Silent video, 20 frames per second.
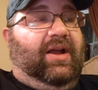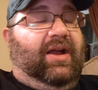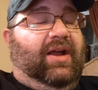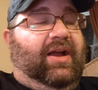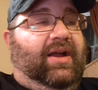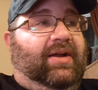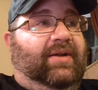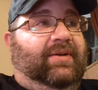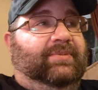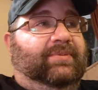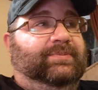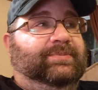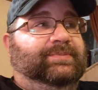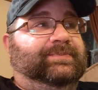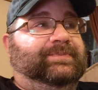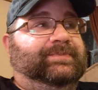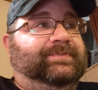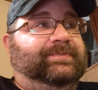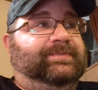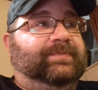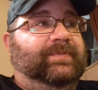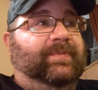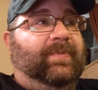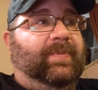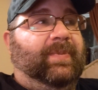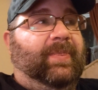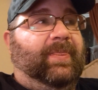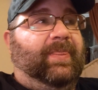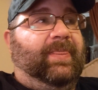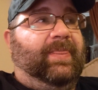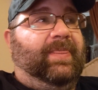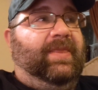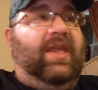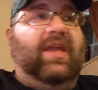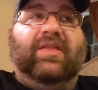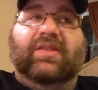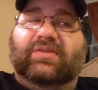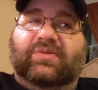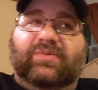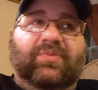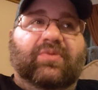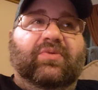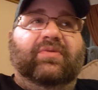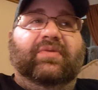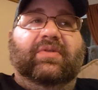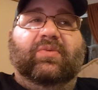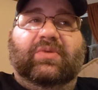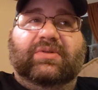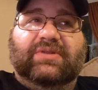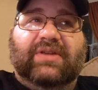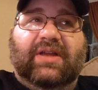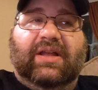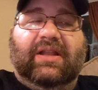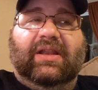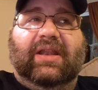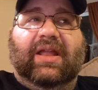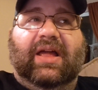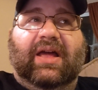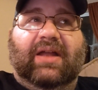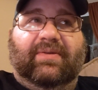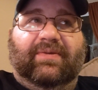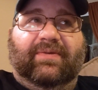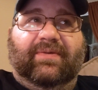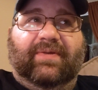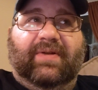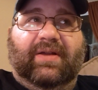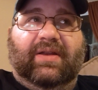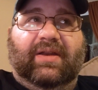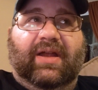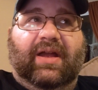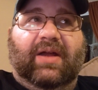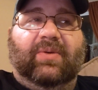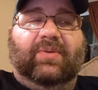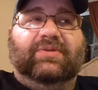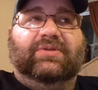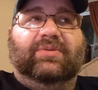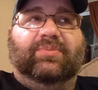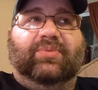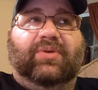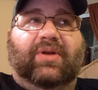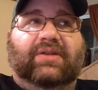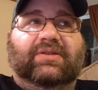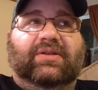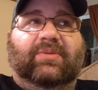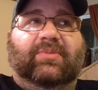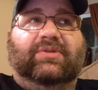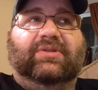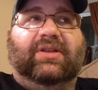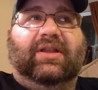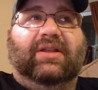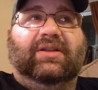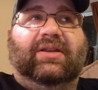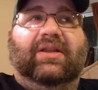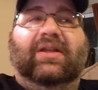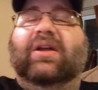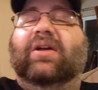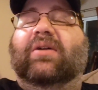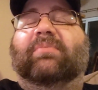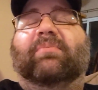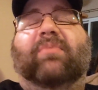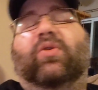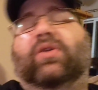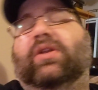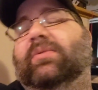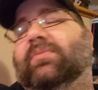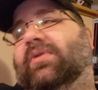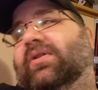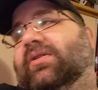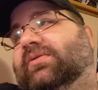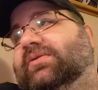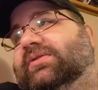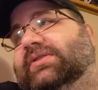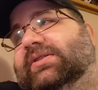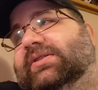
Yeah, this movie was a lot of fun. I was surprised how much I liked it. Moaning Myrtle